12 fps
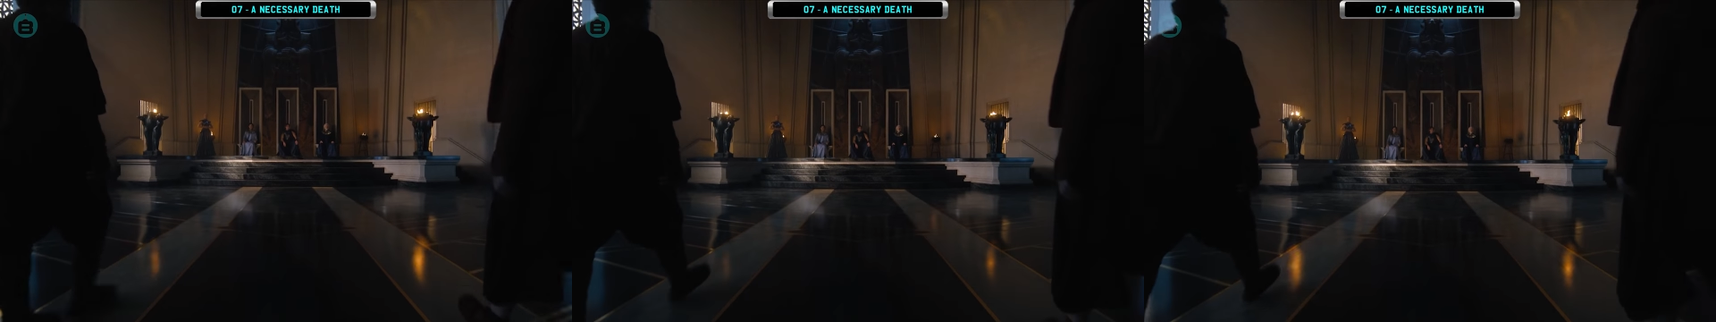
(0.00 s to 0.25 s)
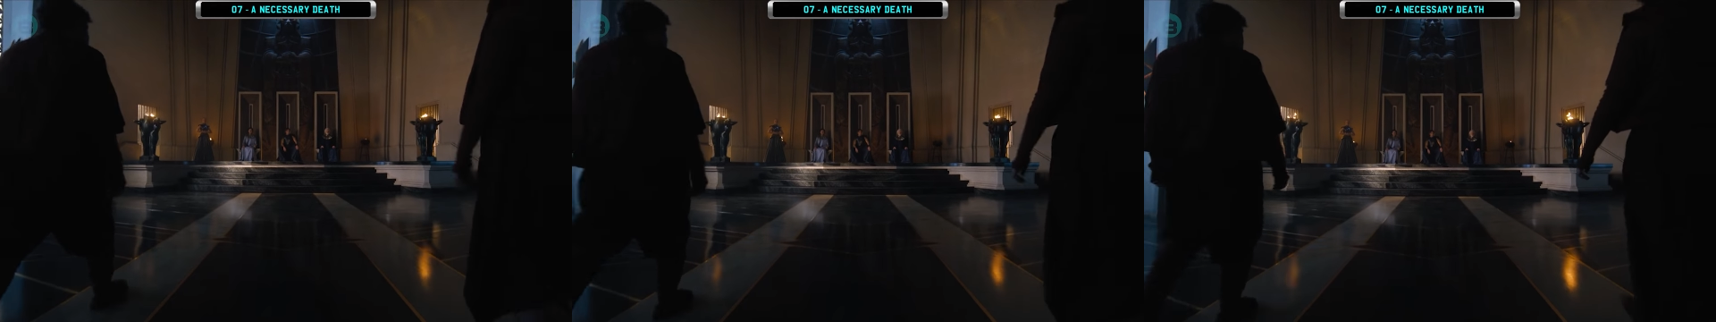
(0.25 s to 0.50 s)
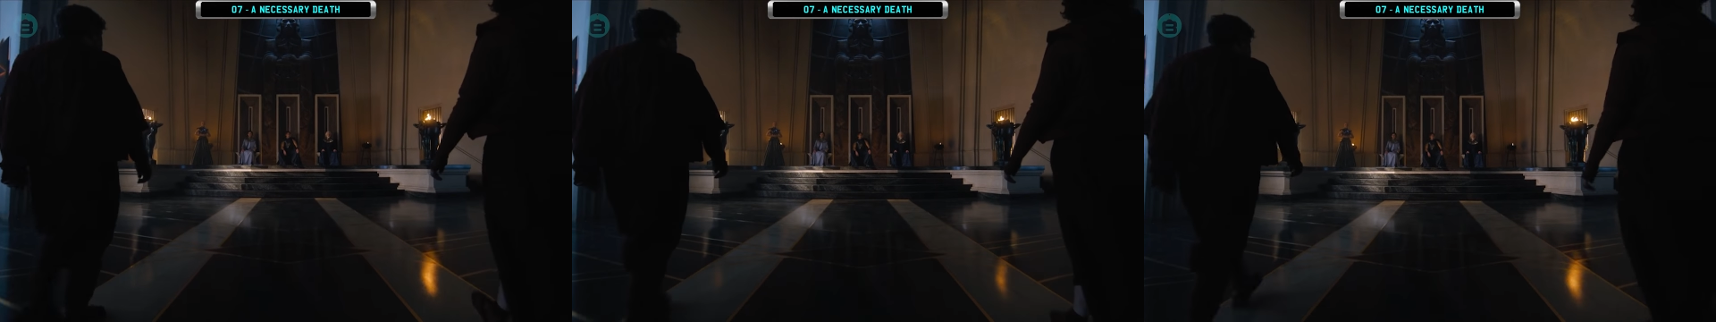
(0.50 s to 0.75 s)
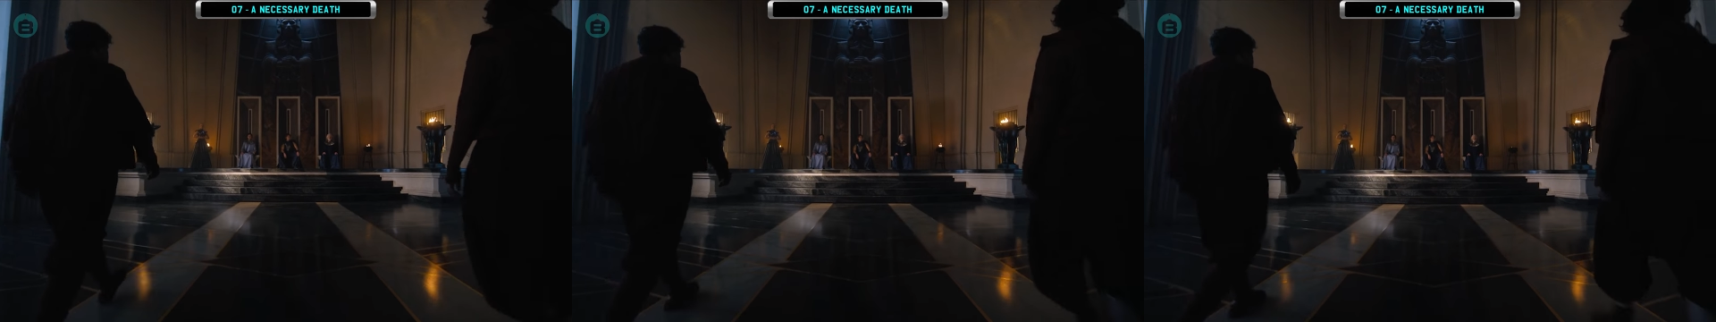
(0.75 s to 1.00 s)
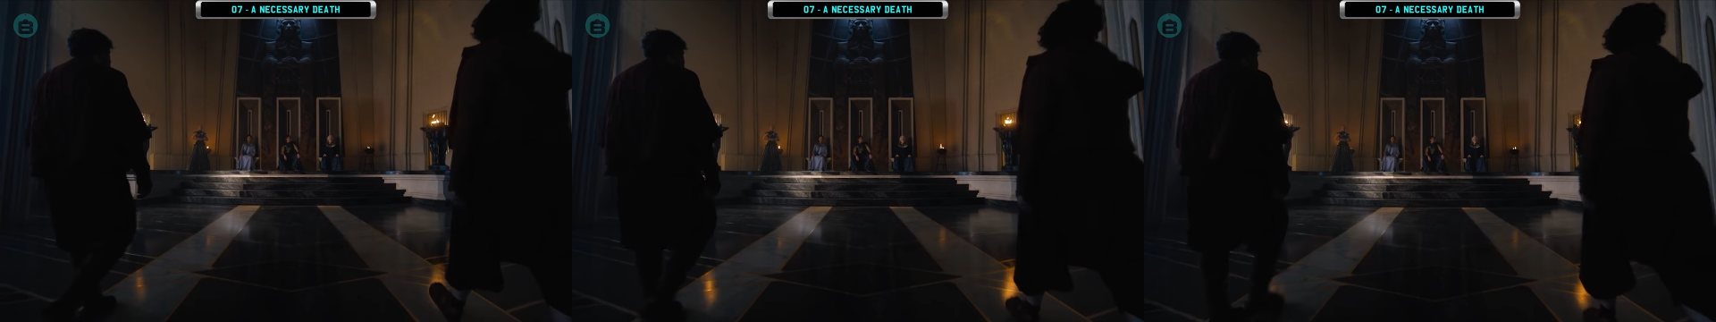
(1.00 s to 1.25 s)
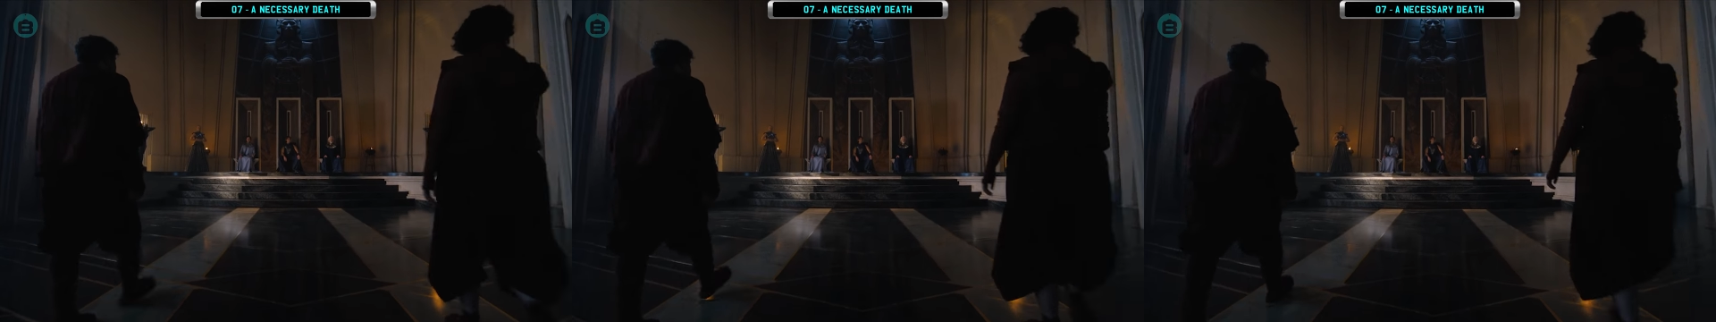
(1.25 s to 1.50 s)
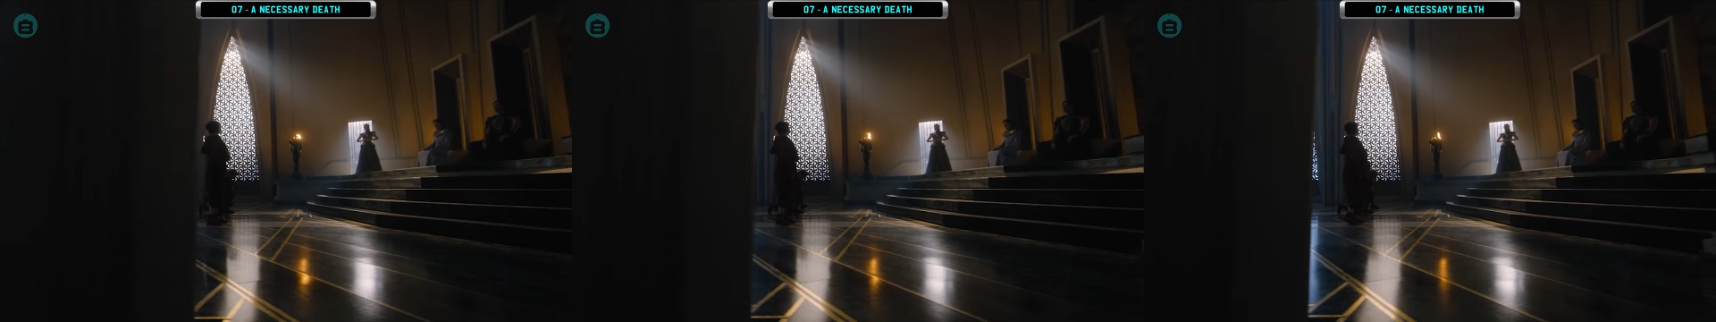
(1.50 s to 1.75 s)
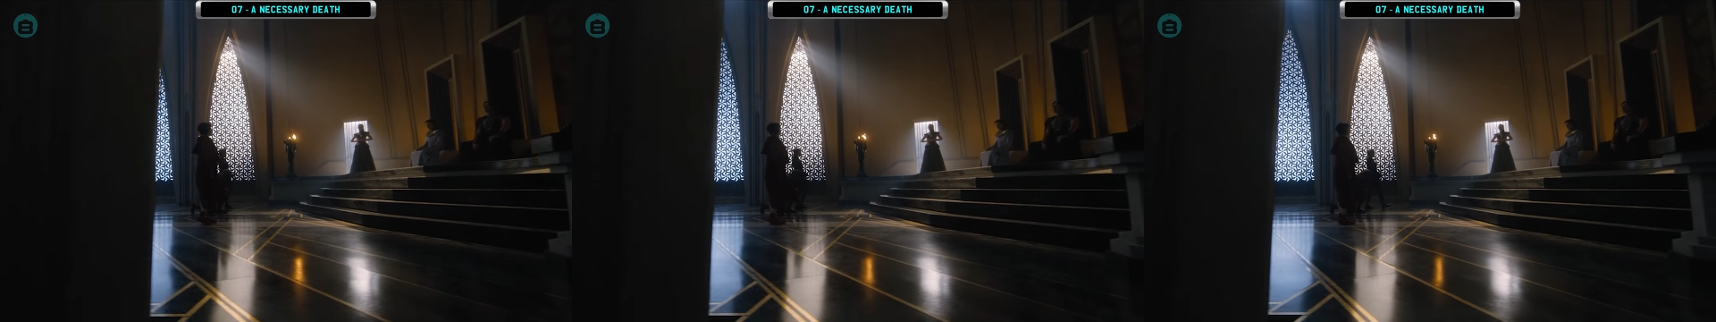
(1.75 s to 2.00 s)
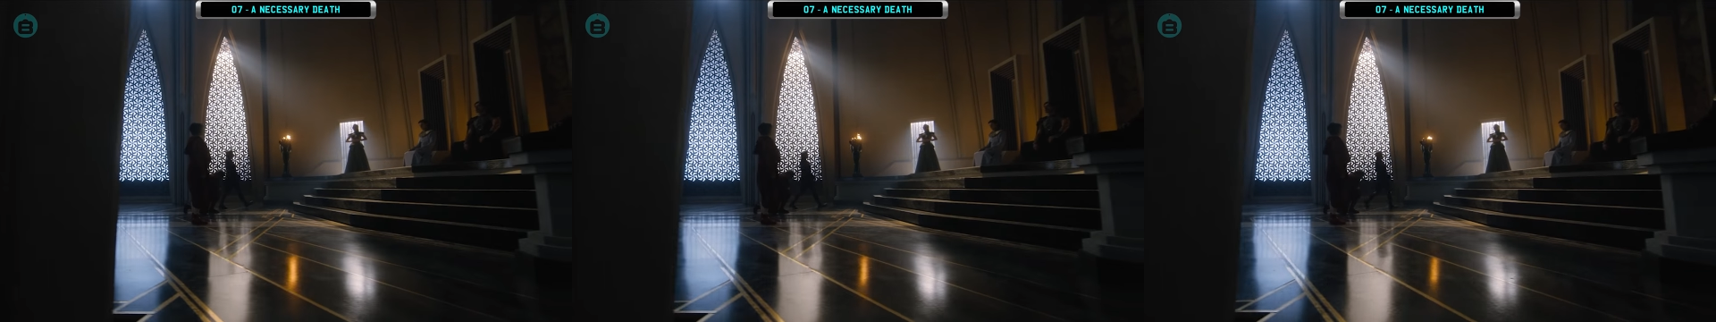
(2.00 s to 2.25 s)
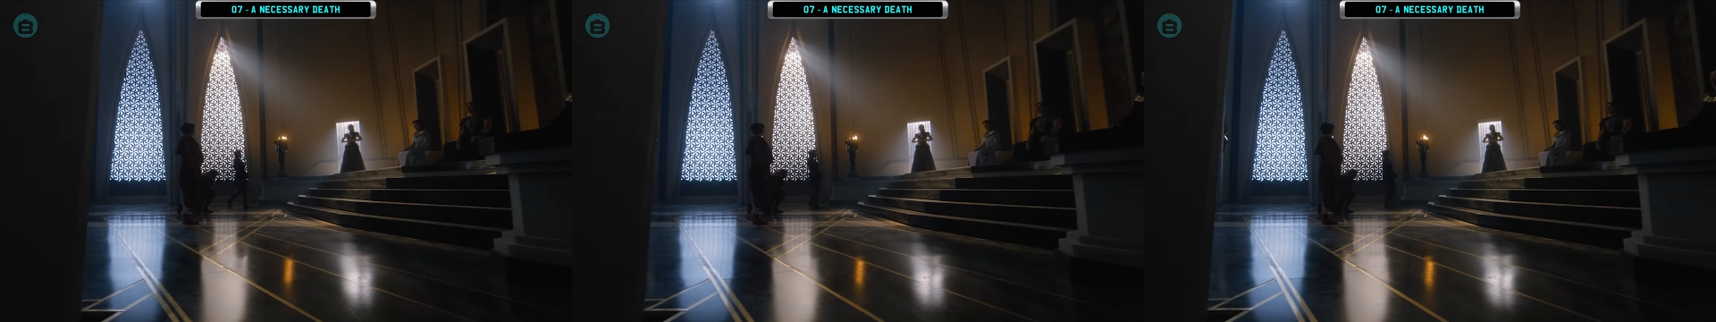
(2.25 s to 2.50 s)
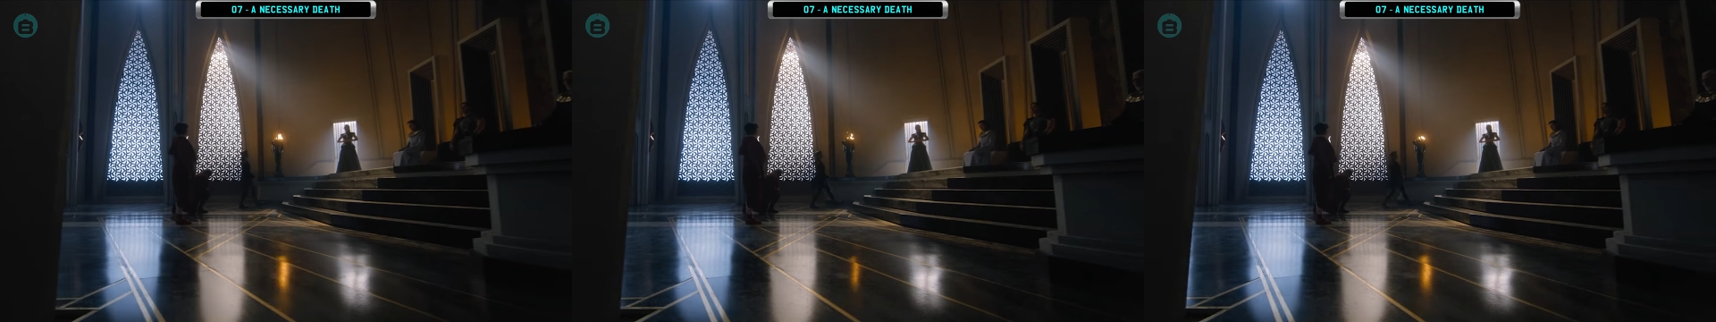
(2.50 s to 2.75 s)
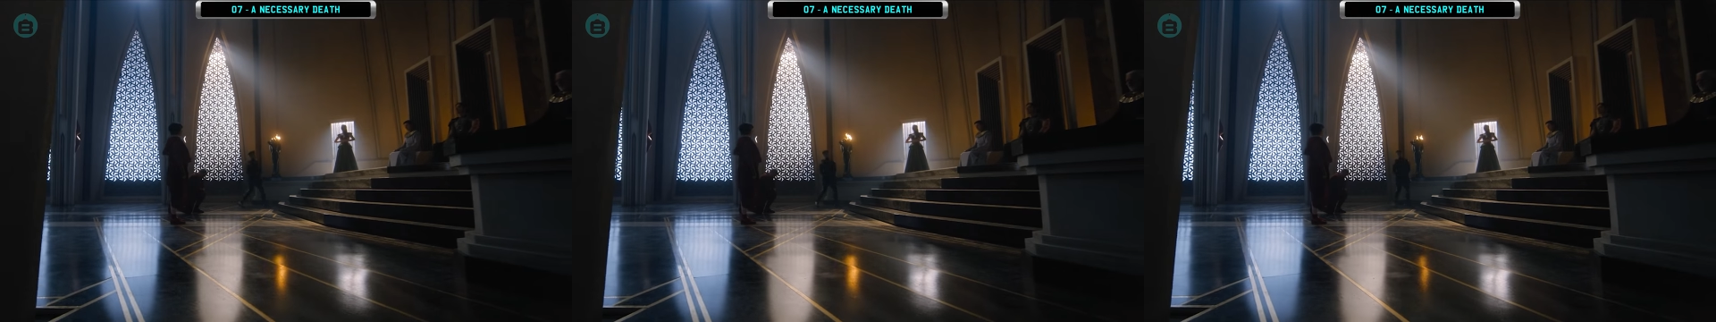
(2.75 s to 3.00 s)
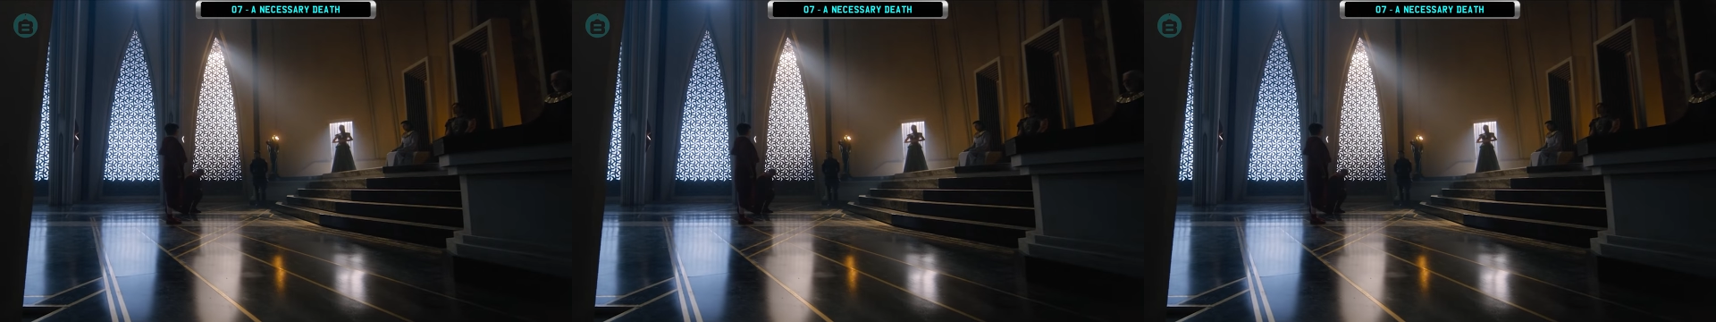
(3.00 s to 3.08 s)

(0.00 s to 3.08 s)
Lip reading: No face is visible, so there are no lips to read.